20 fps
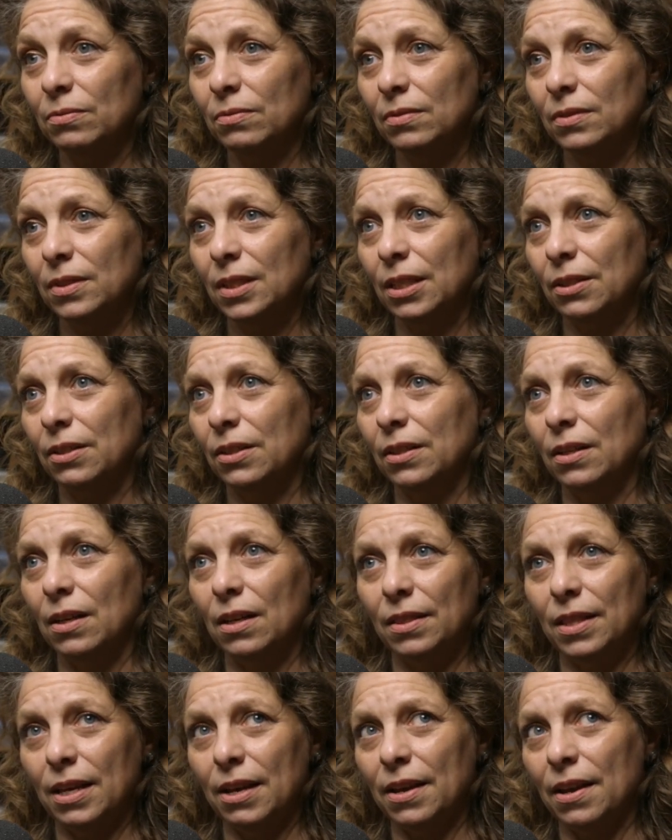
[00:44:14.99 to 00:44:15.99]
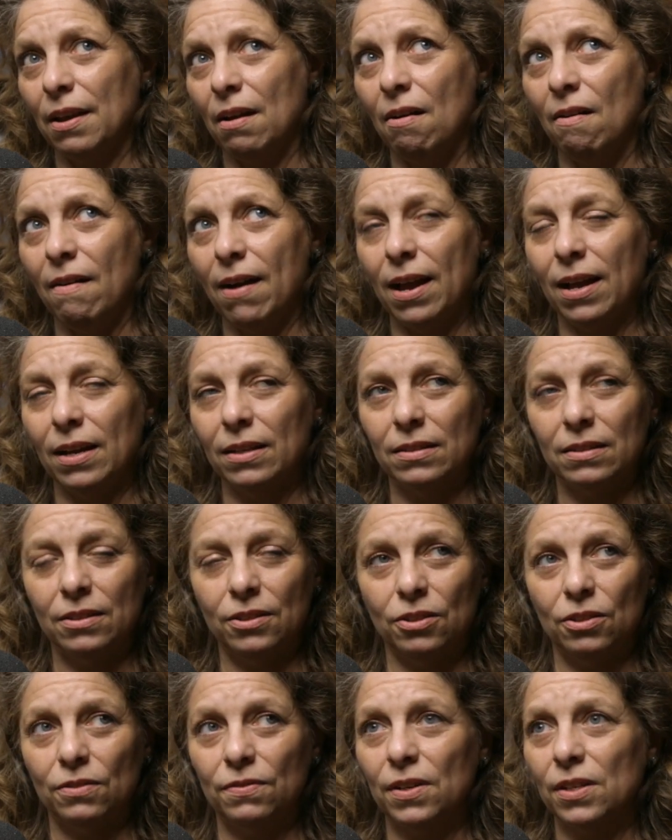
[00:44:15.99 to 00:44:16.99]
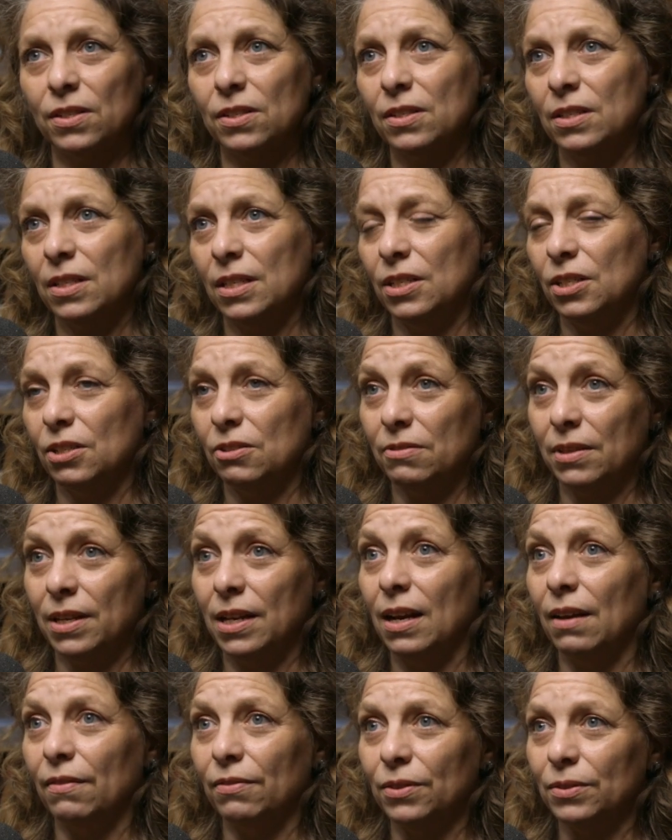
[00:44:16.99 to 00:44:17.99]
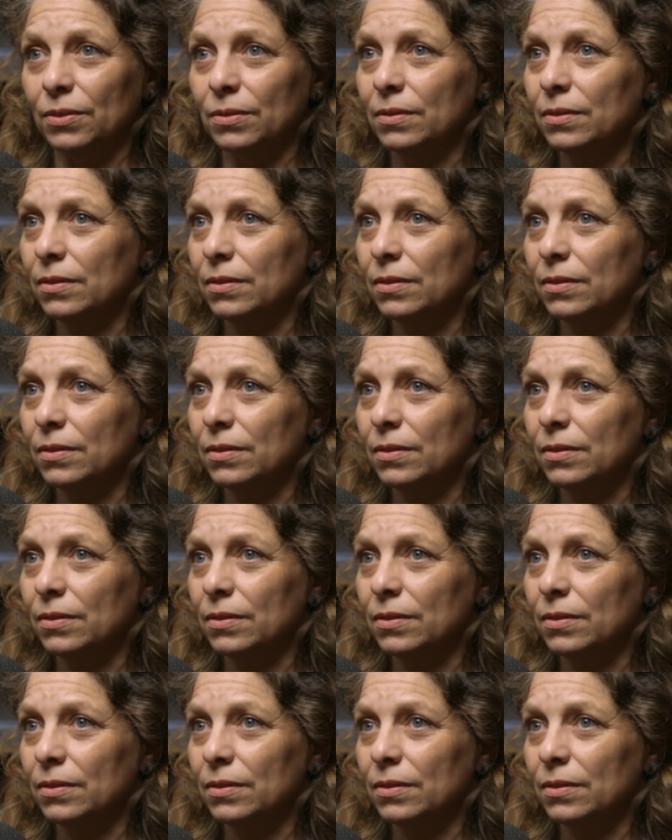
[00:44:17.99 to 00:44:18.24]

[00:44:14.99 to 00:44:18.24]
They are at university degree level,